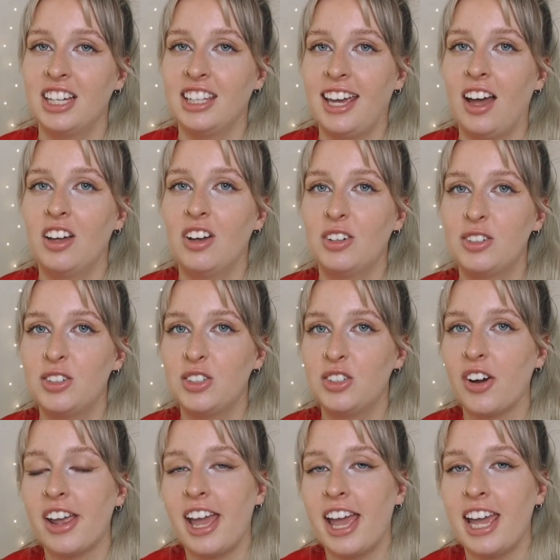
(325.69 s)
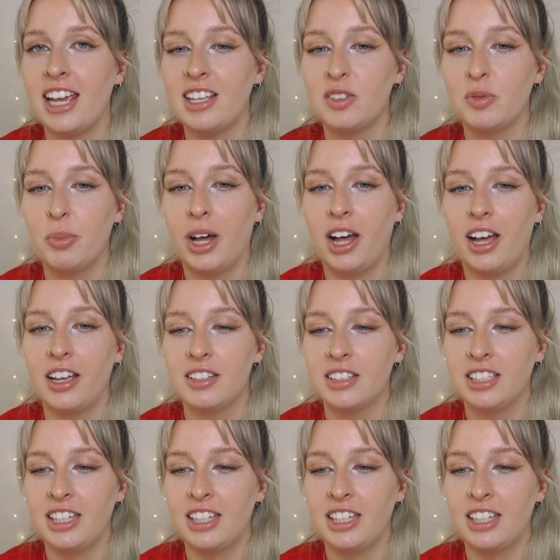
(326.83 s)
get straight A's, pass,